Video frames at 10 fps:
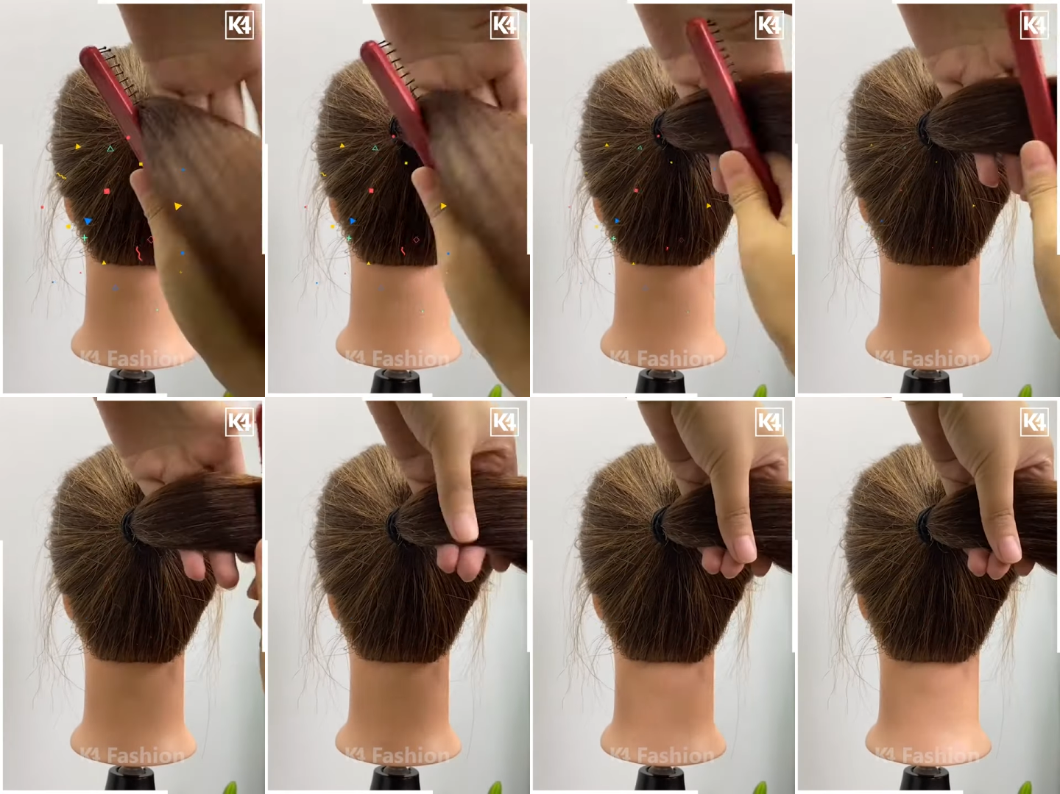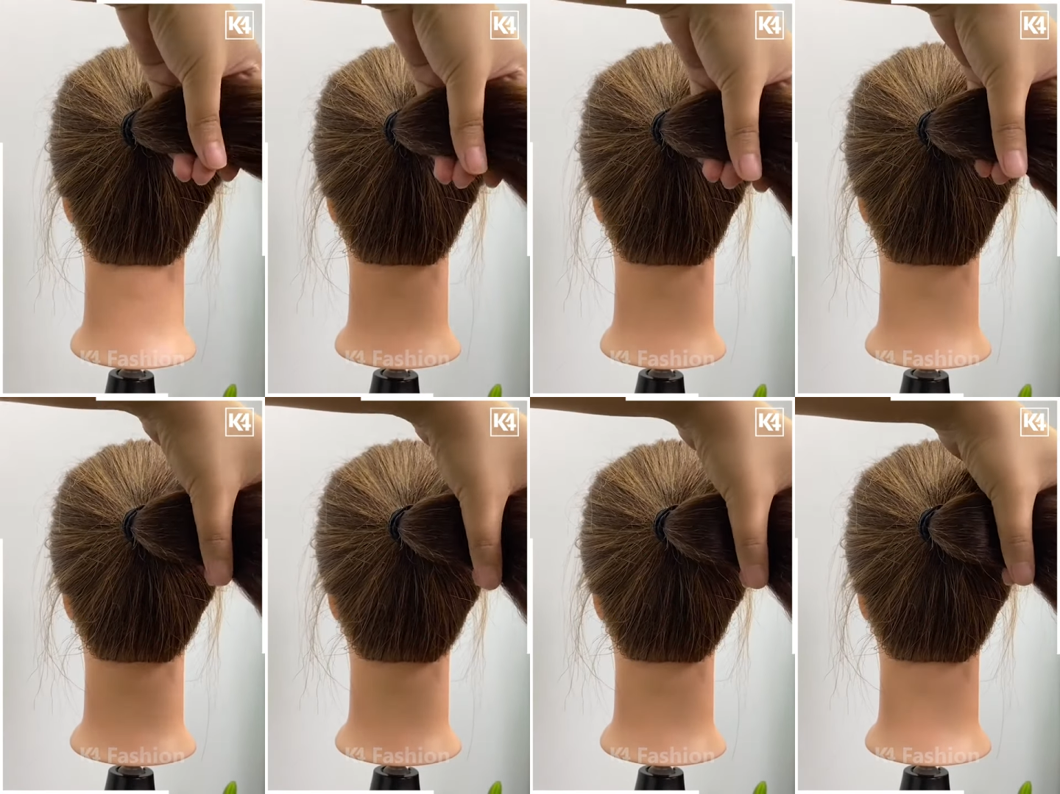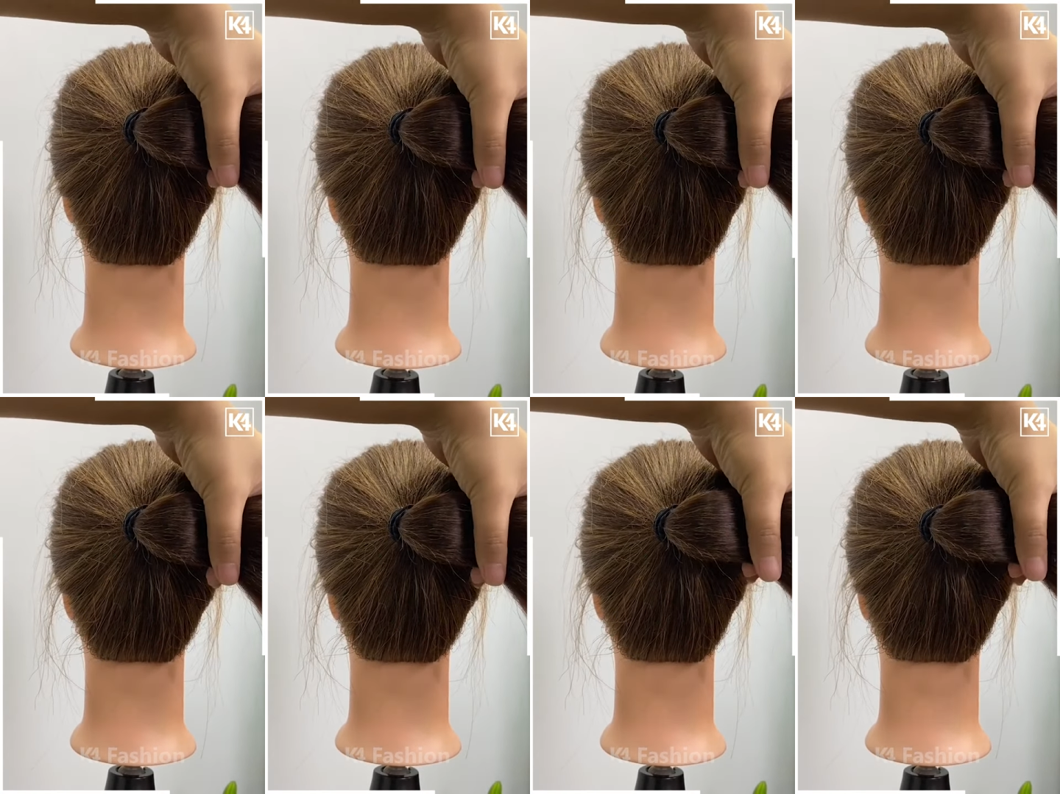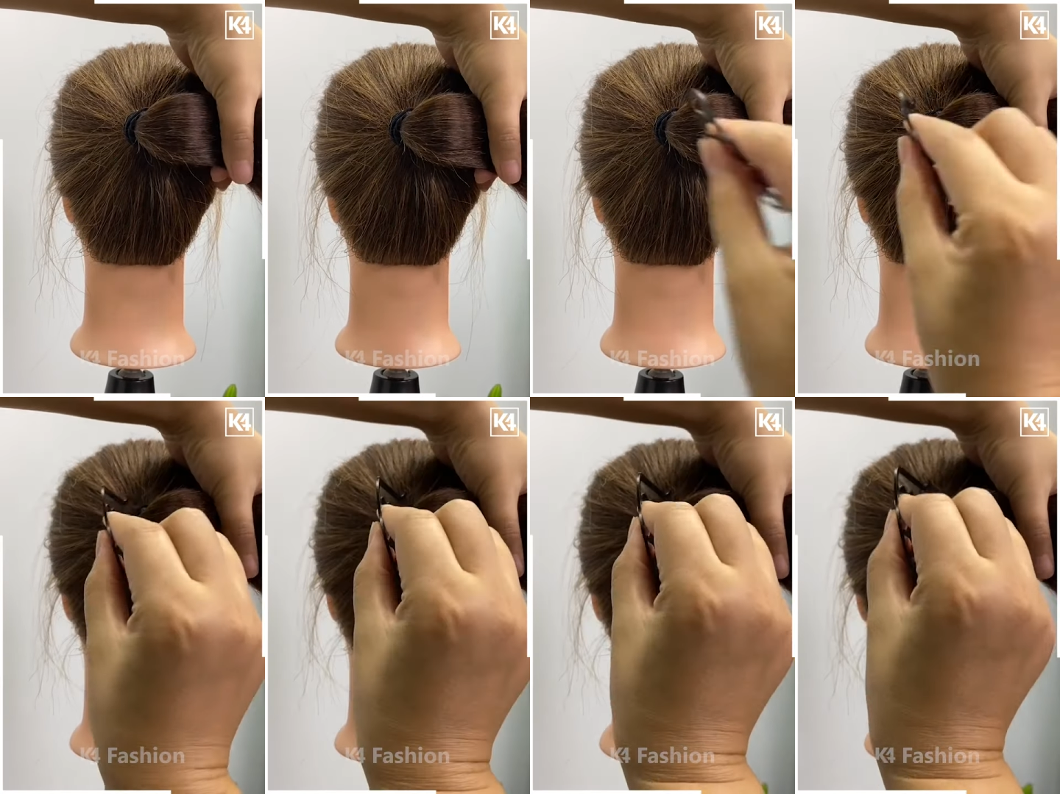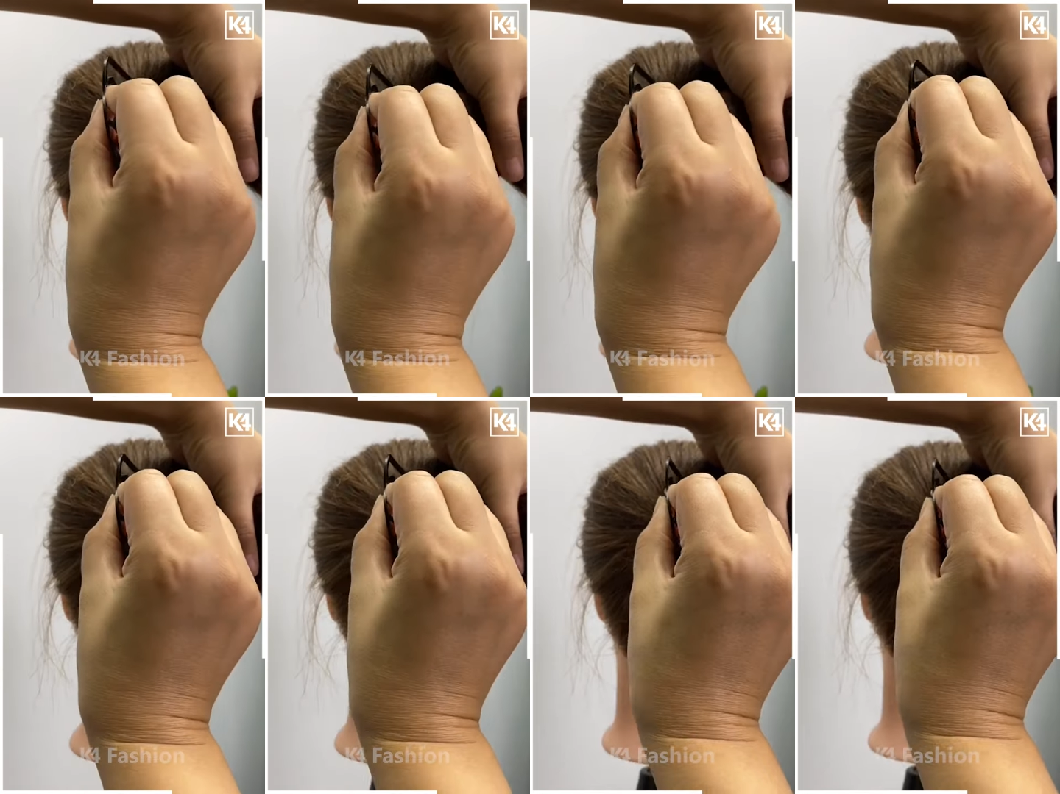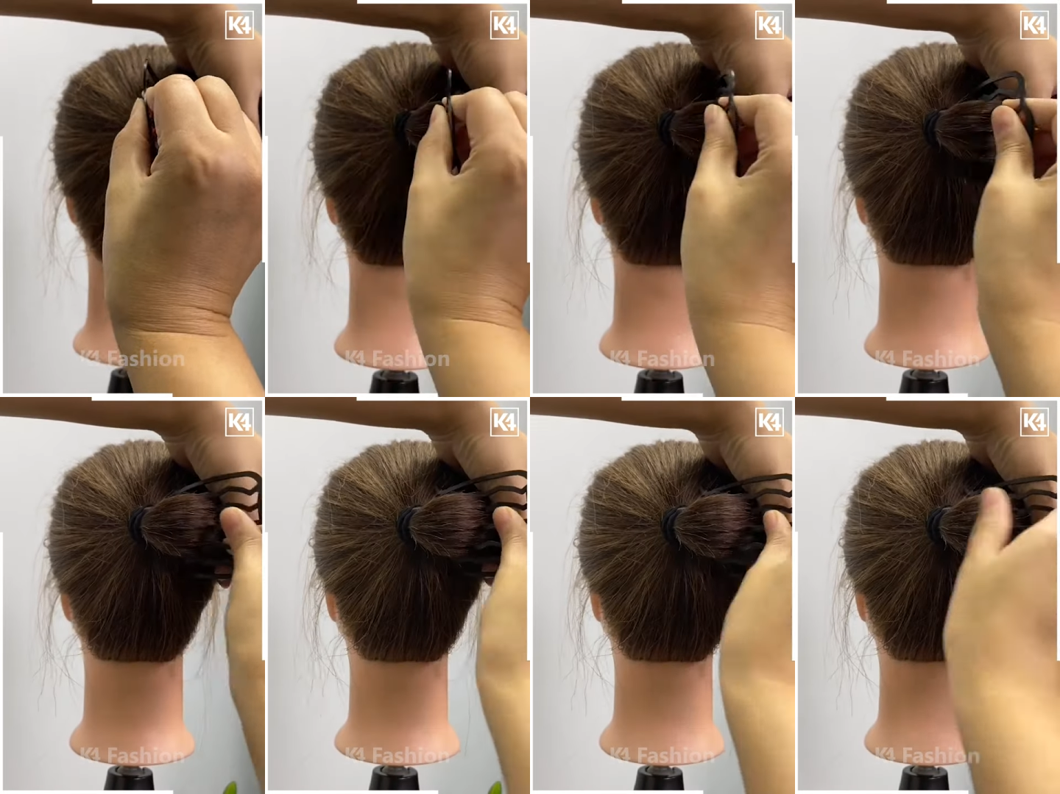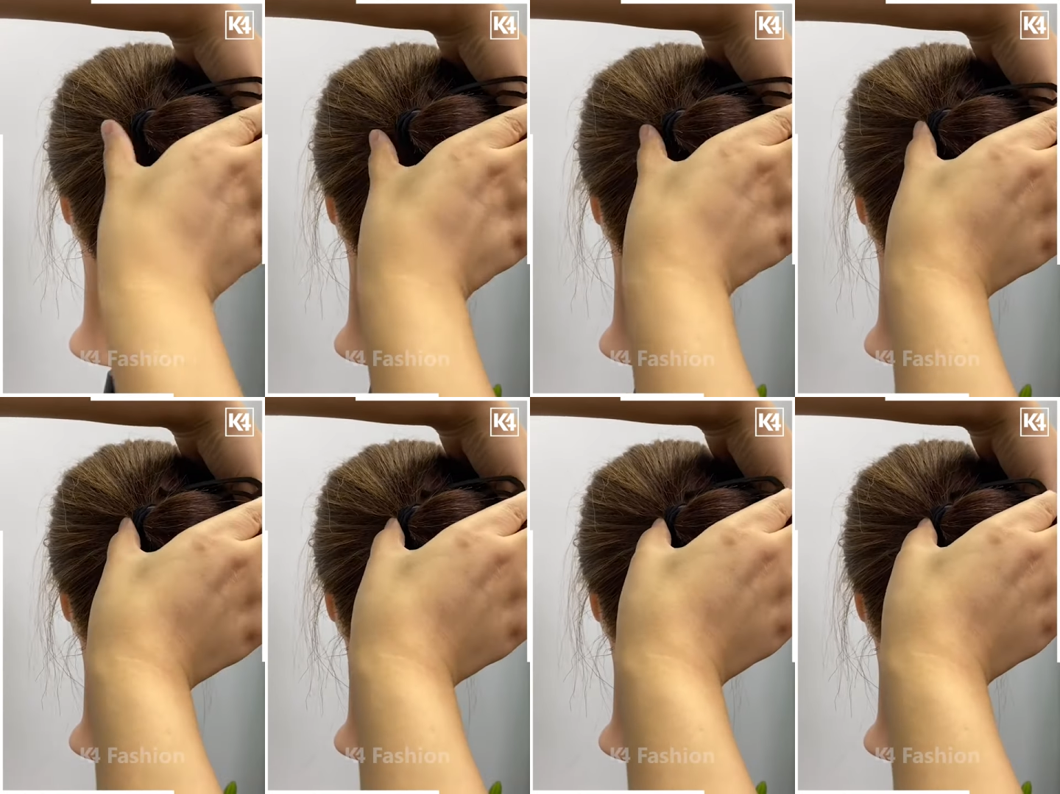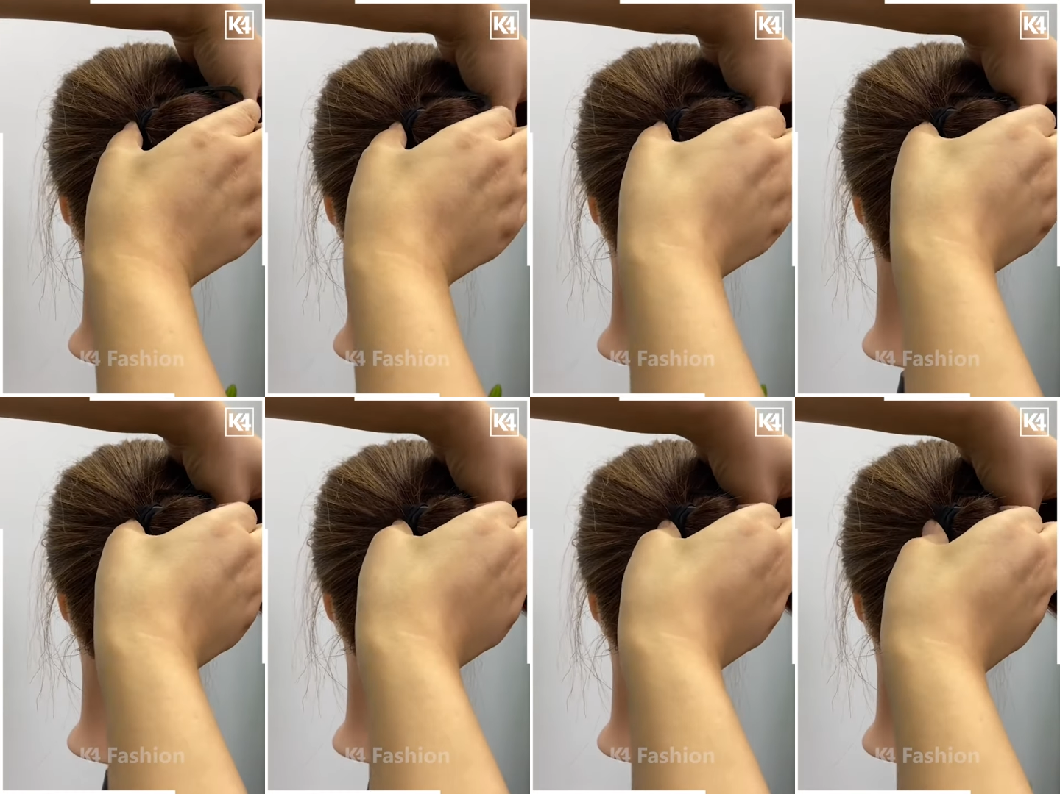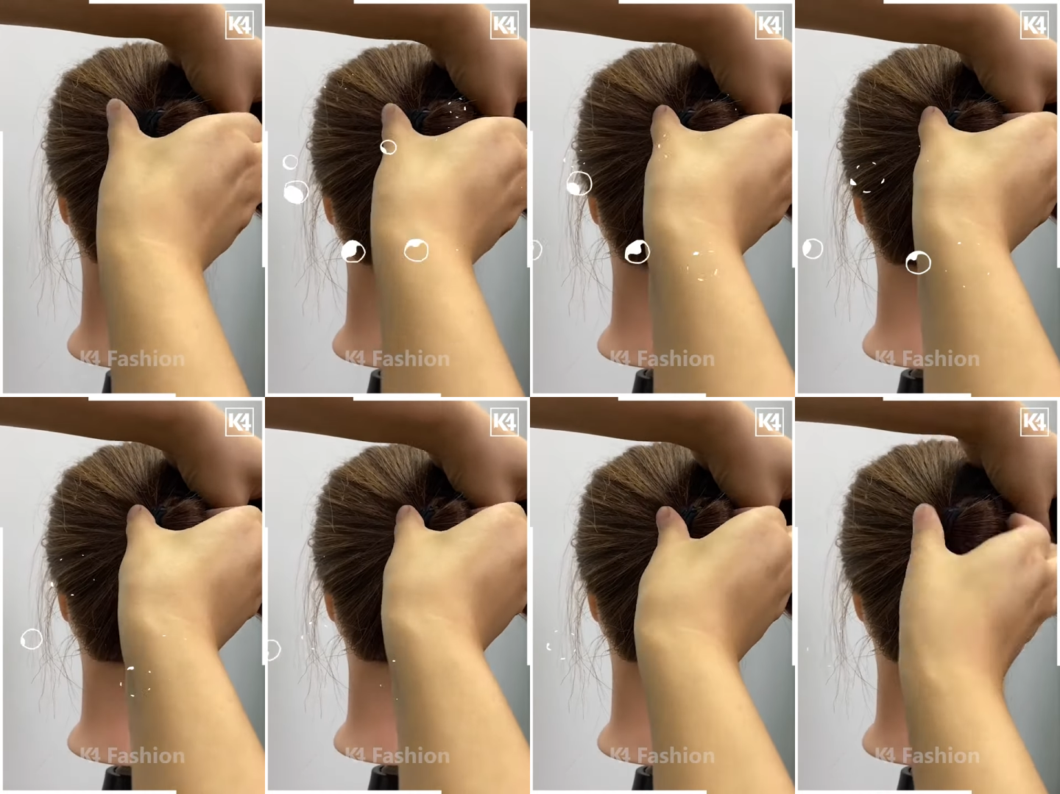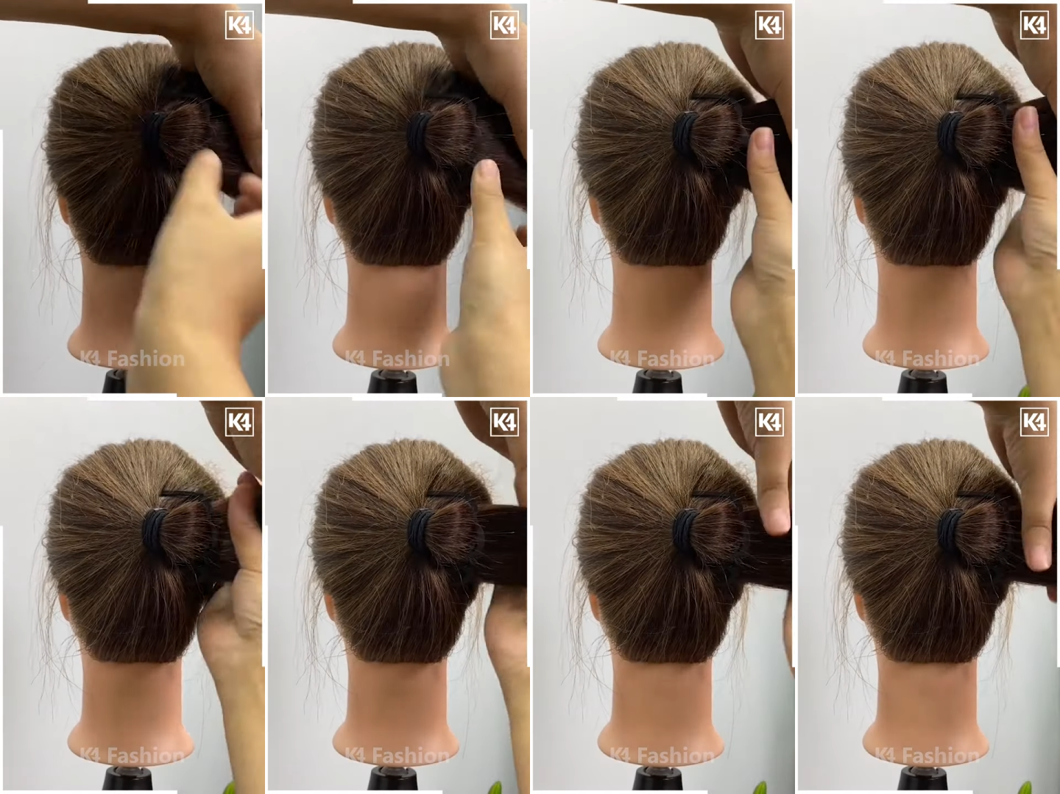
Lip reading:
Nobody's mouth can be seen.